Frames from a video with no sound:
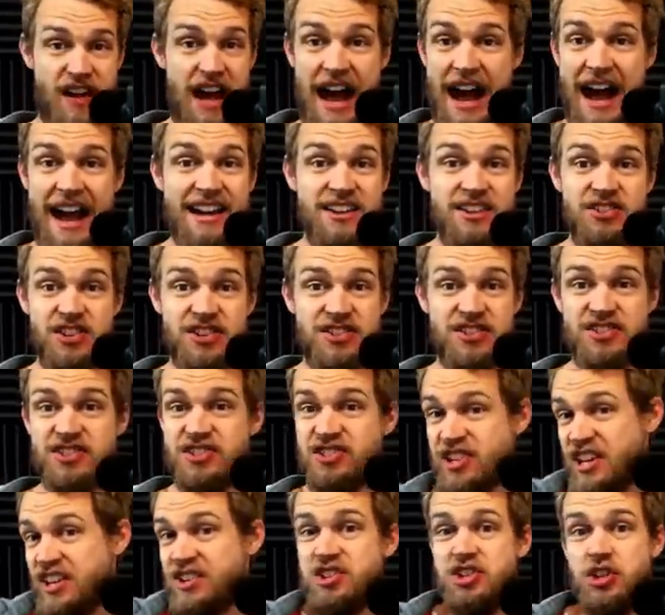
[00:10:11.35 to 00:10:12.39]
I just
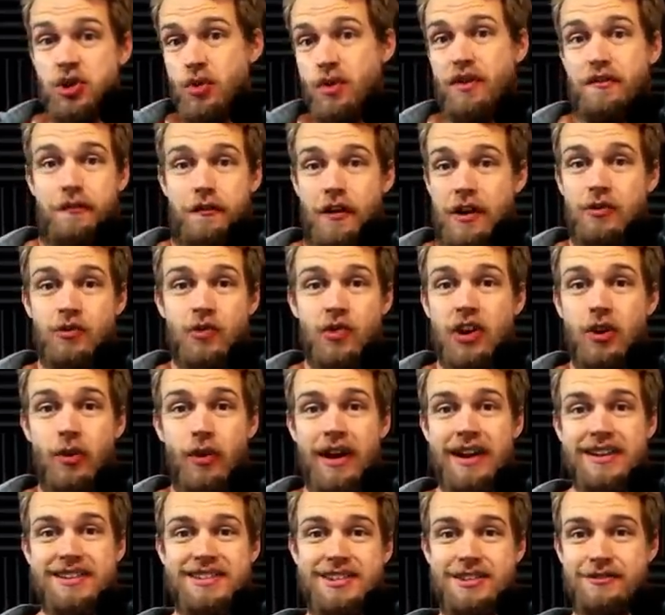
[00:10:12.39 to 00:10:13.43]
sent you a friend
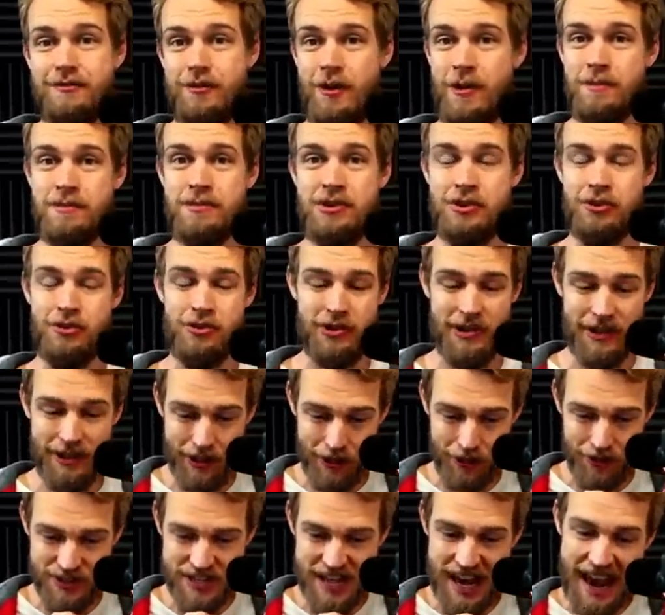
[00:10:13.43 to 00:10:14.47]
request from your
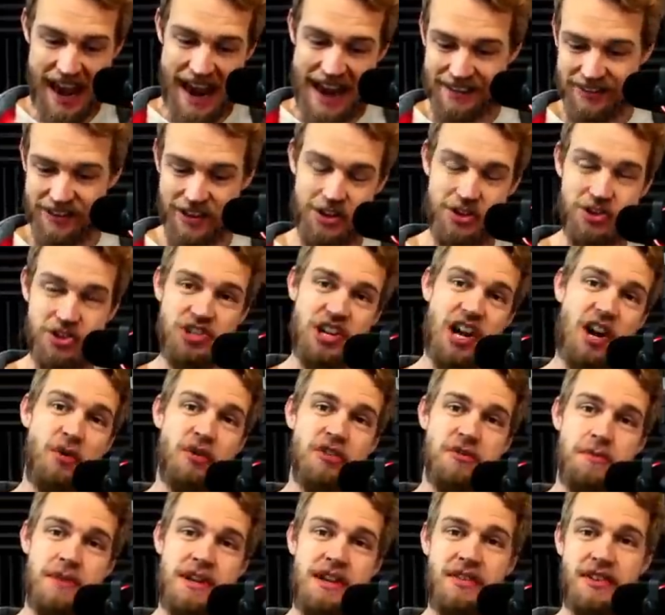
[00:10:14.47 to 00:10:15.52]
little tag that you share
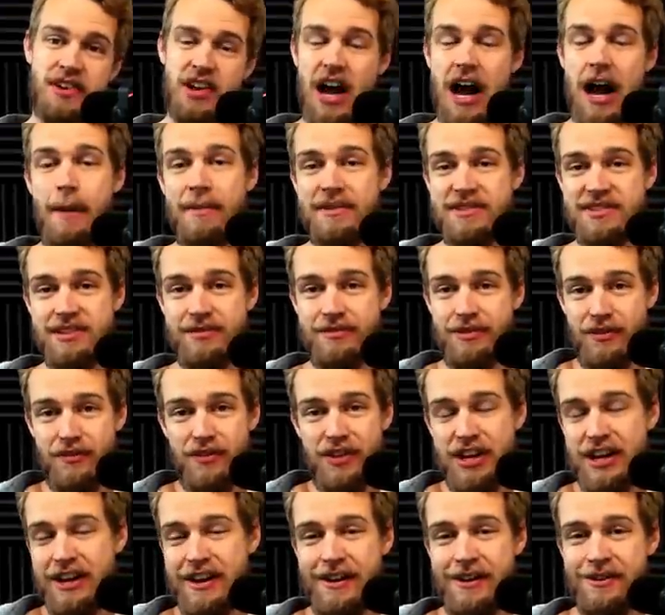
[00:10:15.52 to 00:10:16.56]
with me in the comments of the
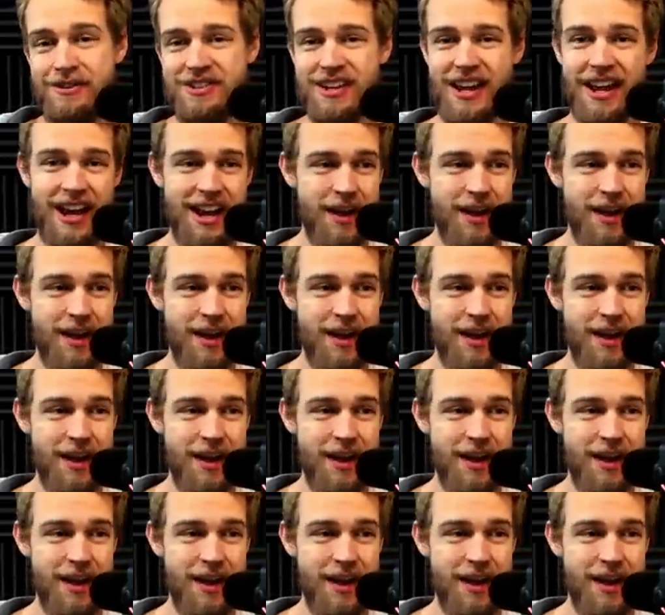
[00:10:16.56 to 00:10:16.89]
videos.